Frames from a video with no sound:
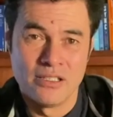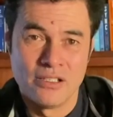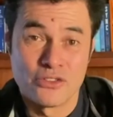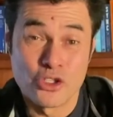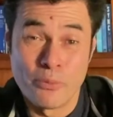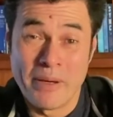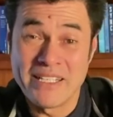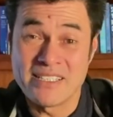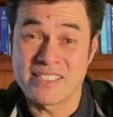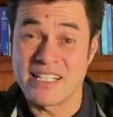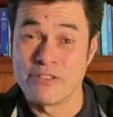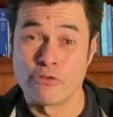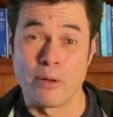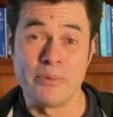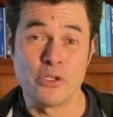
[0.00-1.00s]
So basically,
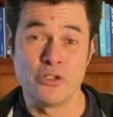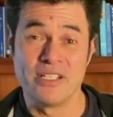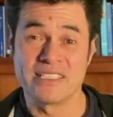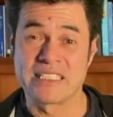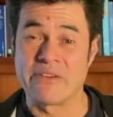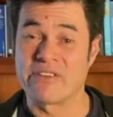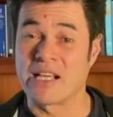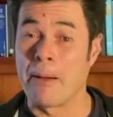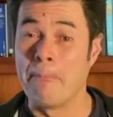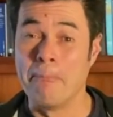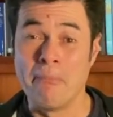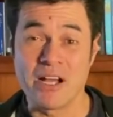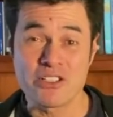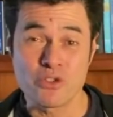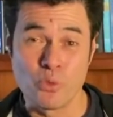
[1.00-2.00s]
Robinhood is giving a
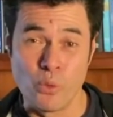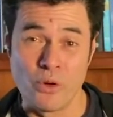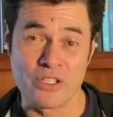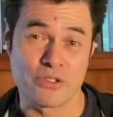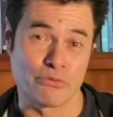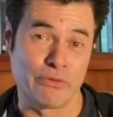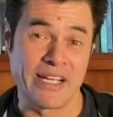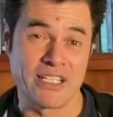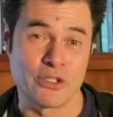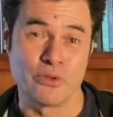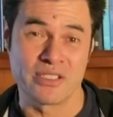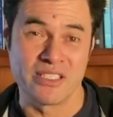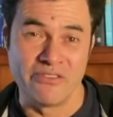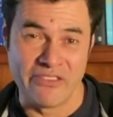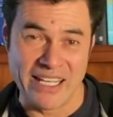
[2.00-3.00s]
much worse rate to
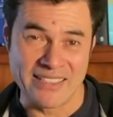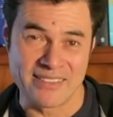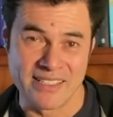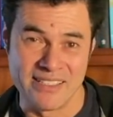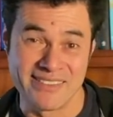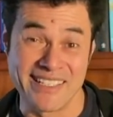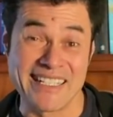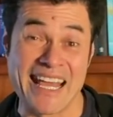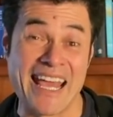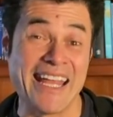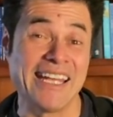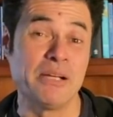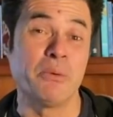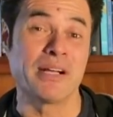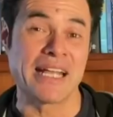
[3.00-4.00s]
its investors than
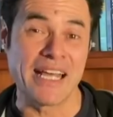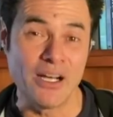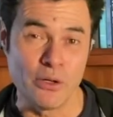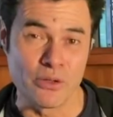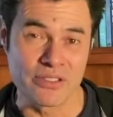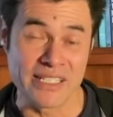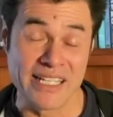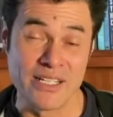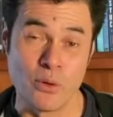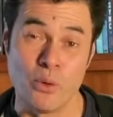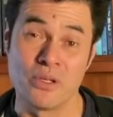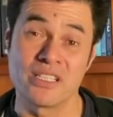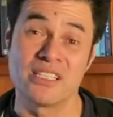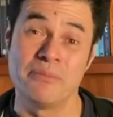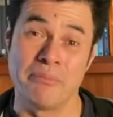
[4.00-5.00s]
anyone else in
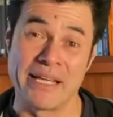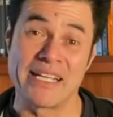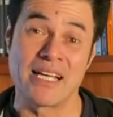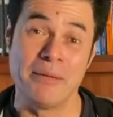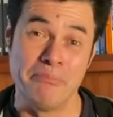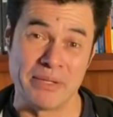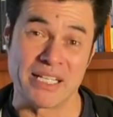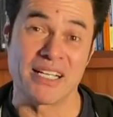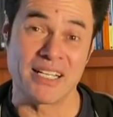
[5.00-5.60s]
order to make a bigger